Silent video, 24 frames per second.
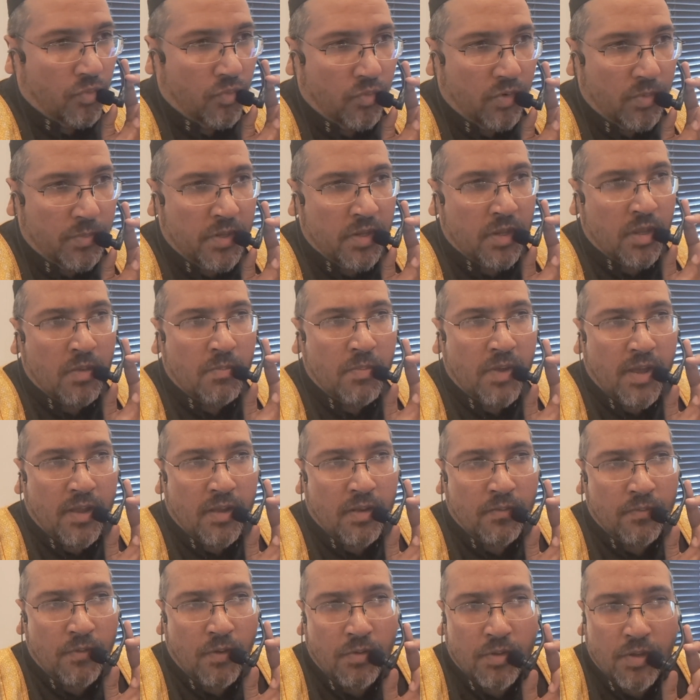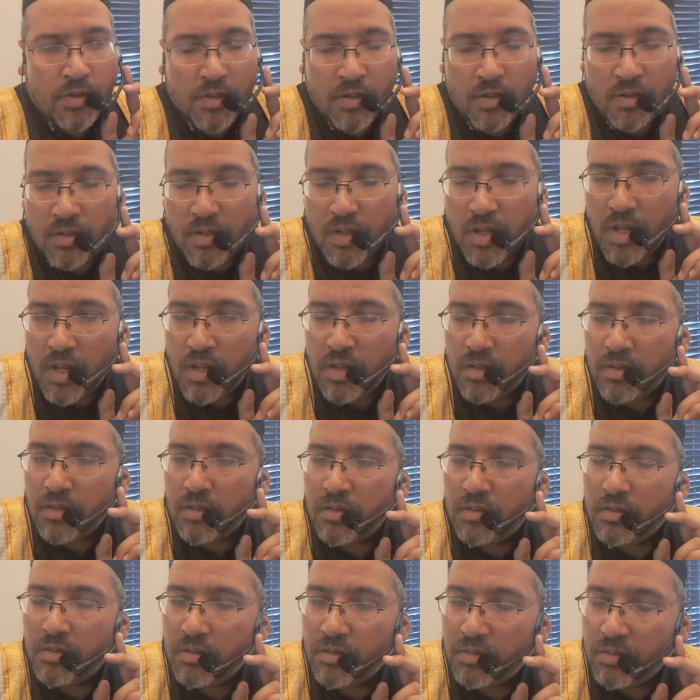We begin by invoking
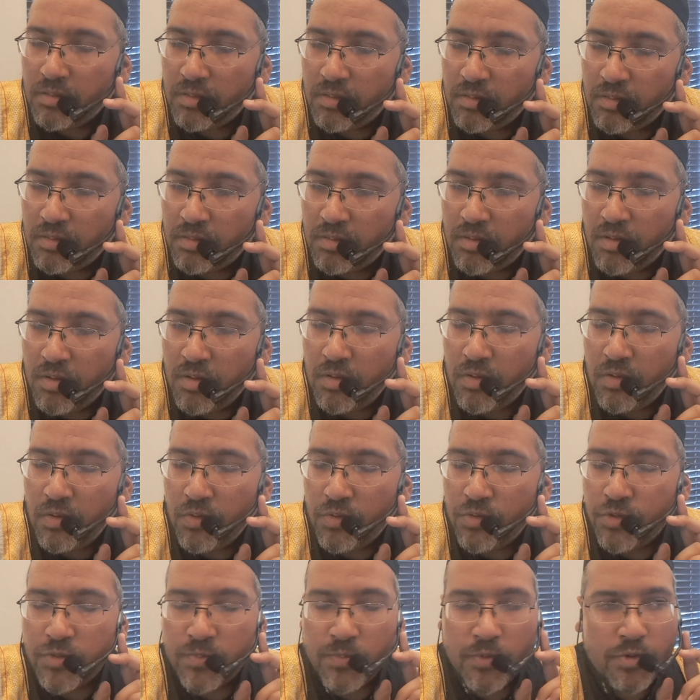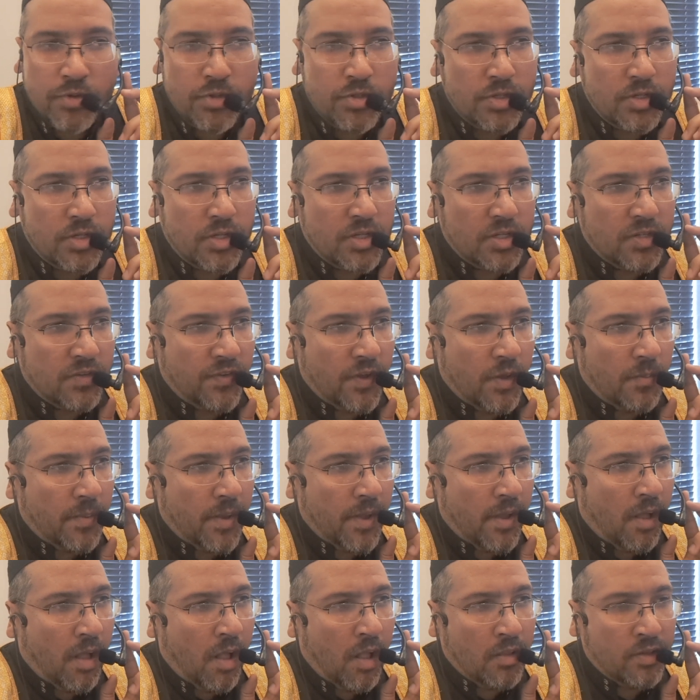Allah, whose mercy is felt by
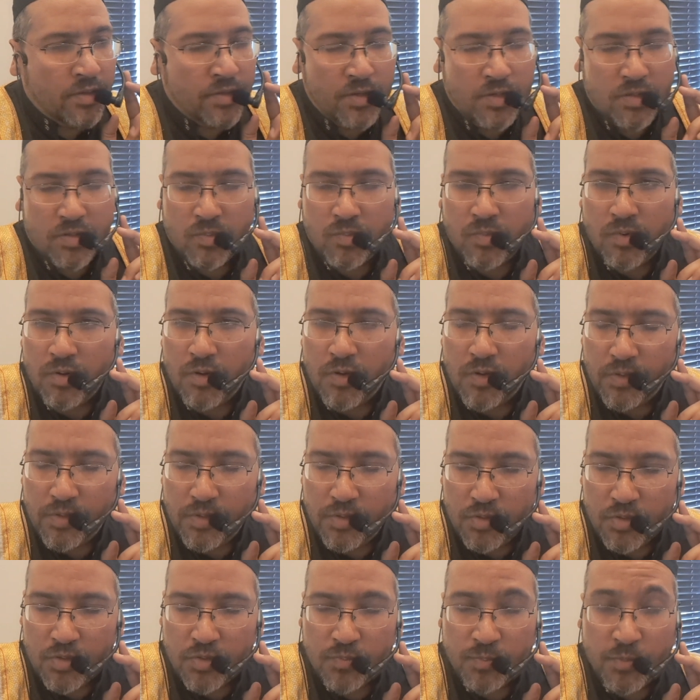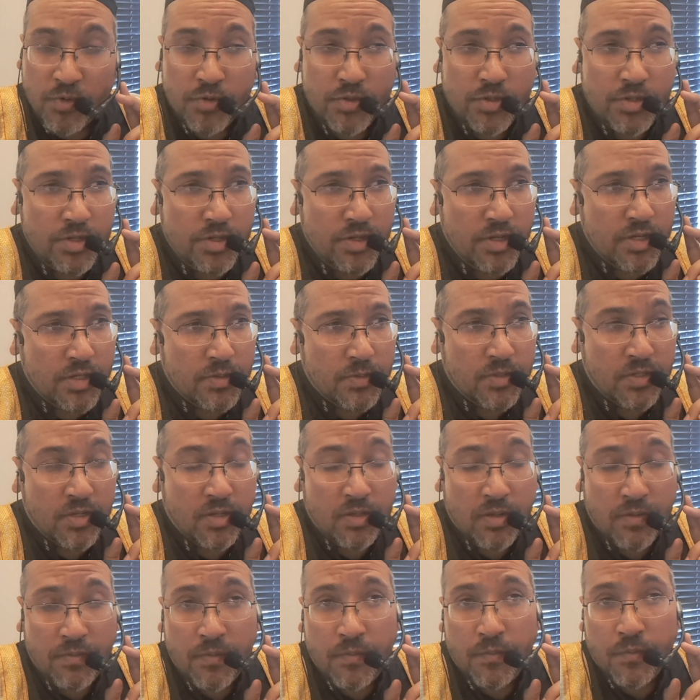all in this world, and whose mercy is
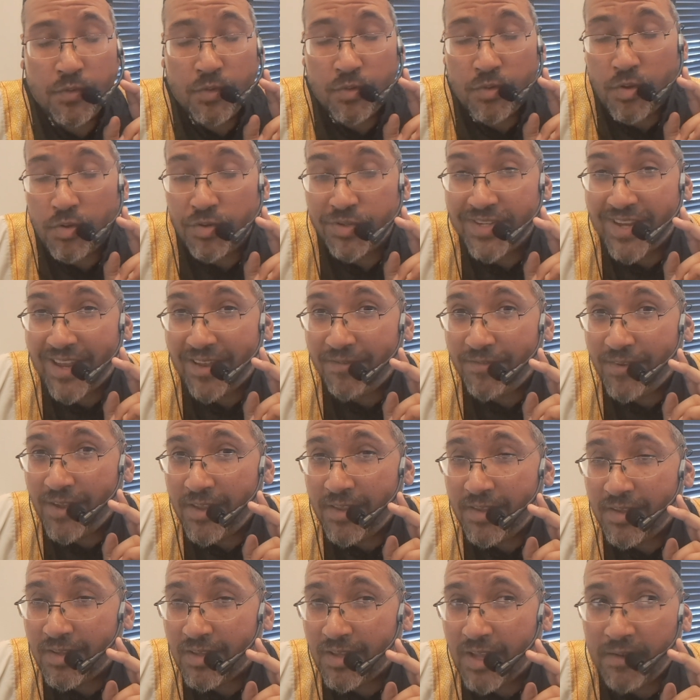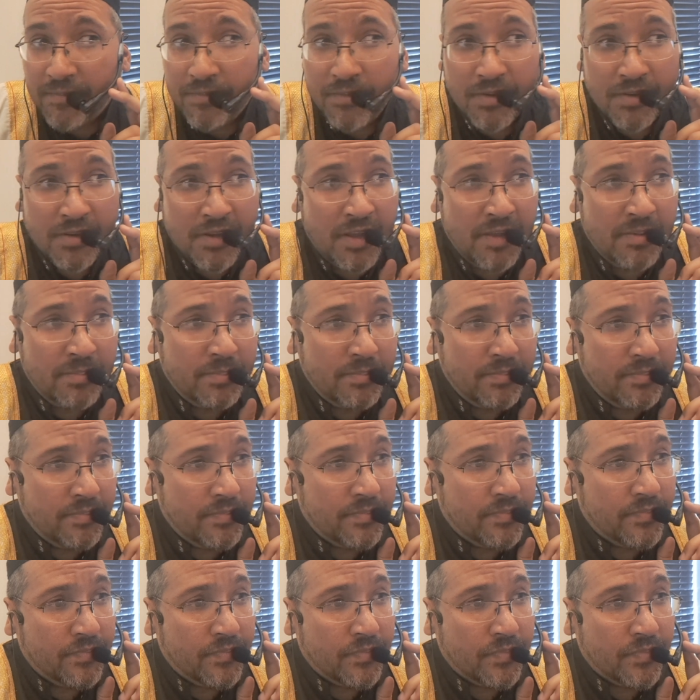delivered to those that have faith in life to come.